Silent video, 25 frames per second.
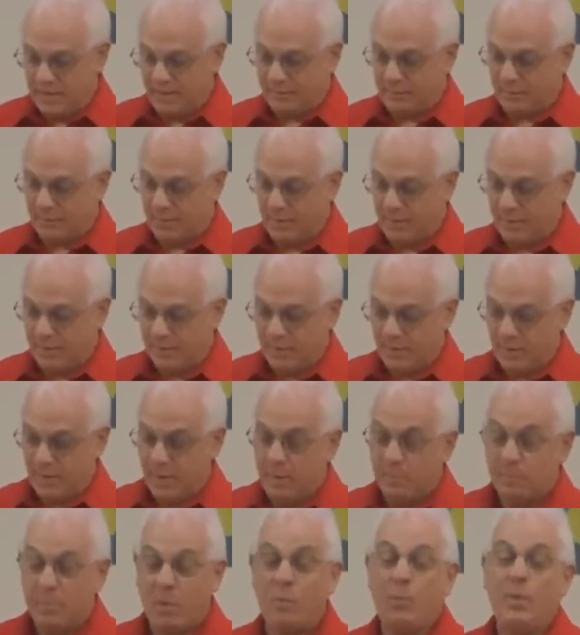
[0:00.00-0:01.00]
different.
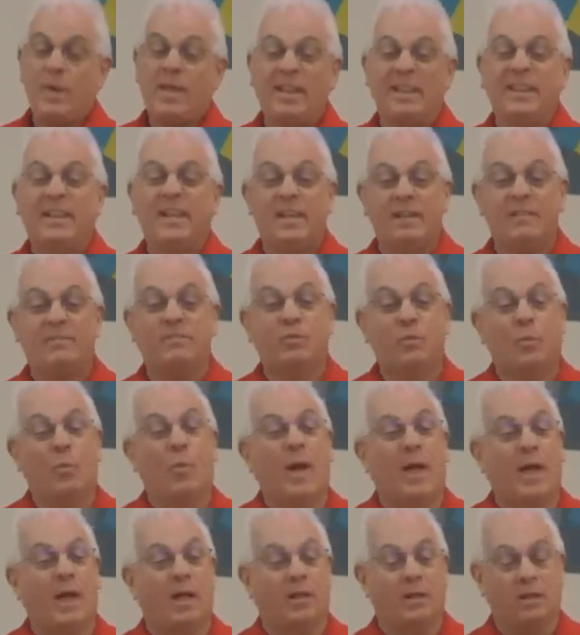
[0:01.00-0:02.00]
But we lived
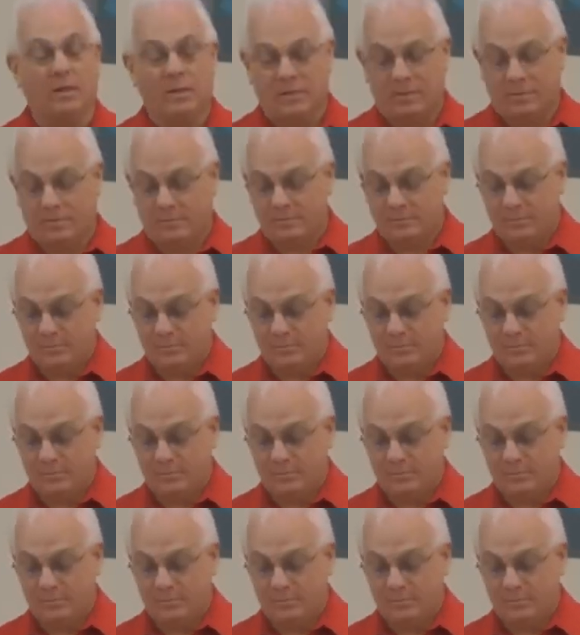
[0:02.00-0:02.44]
well.